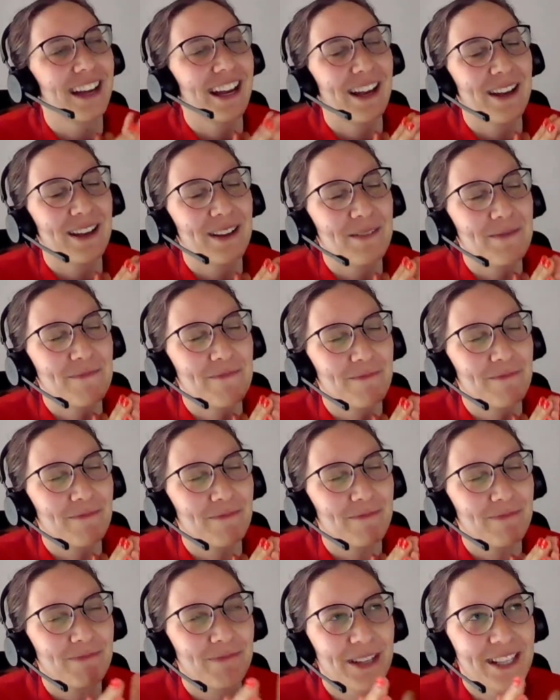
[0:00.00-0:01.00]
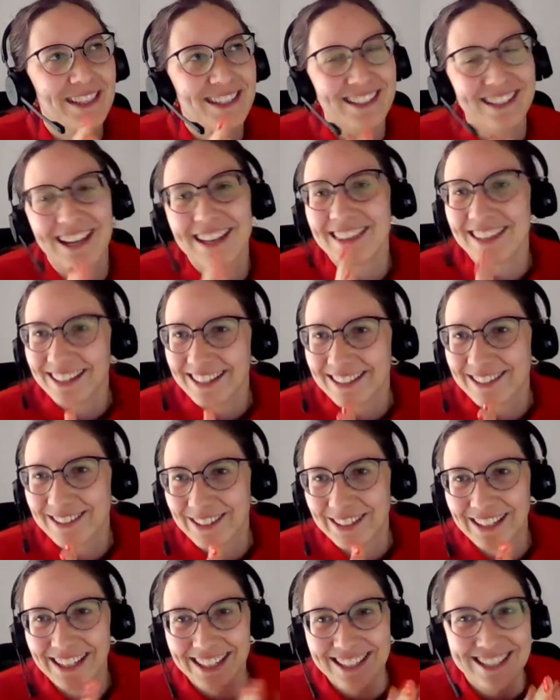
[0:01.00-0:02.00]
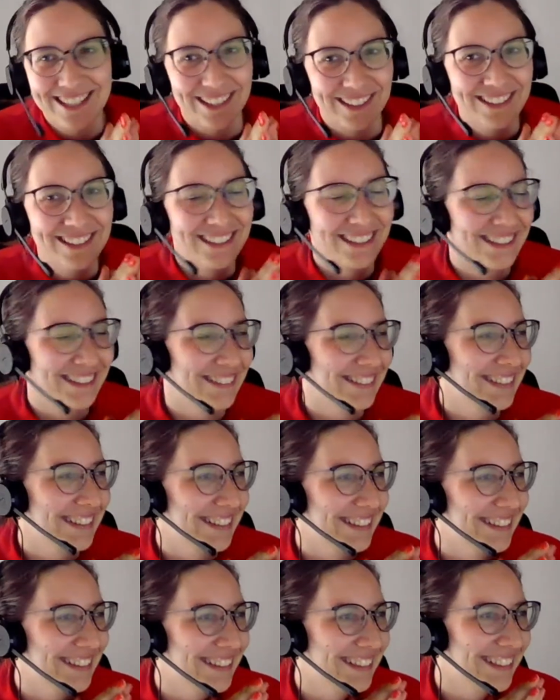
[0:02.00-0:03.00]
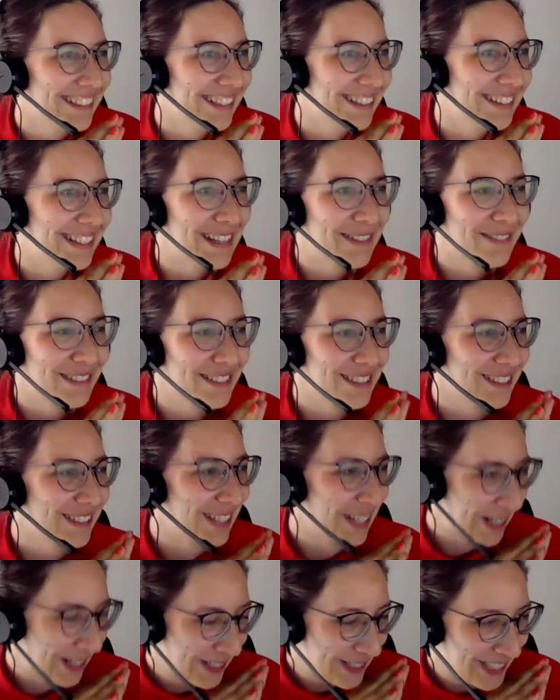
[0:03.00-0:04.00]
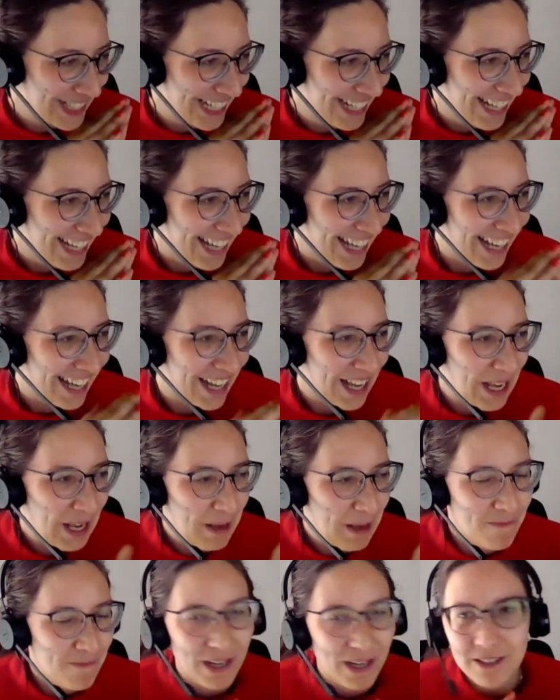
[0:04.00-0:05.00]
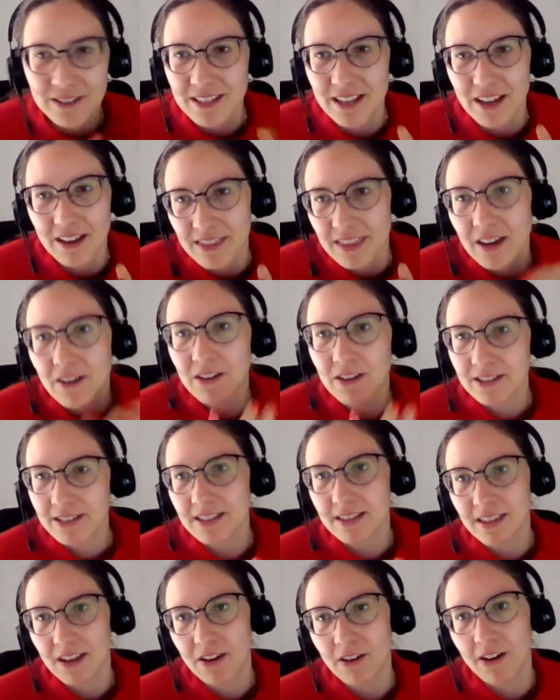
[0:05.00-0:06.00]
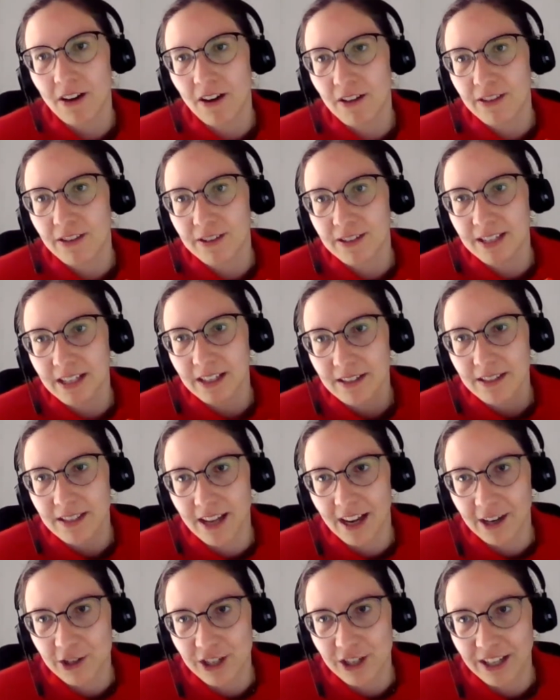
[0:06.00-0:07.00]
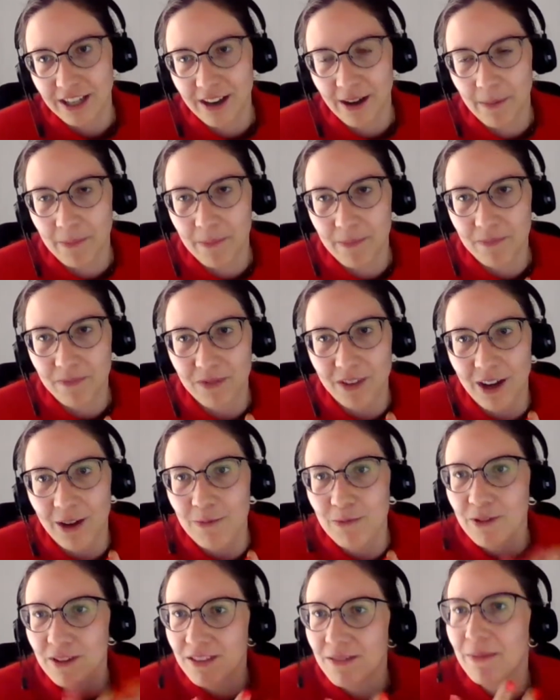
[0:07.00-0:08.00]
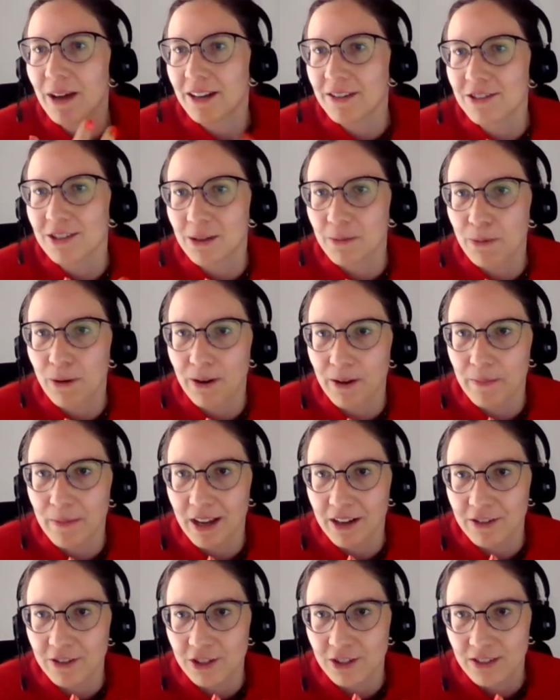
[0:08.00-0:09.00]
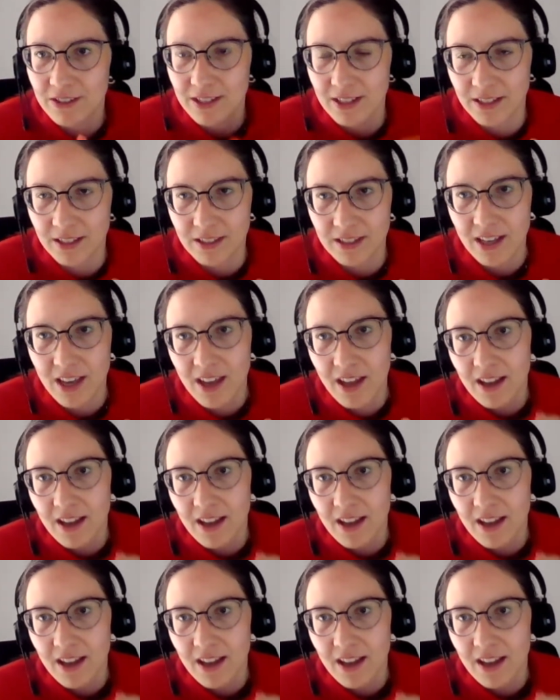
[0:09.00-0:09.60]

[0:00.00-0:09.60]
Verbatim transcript: um, but I think it's it's good. You know, you you live and you learn, um, because there, there is there are other skills that actually come come with managing product managers and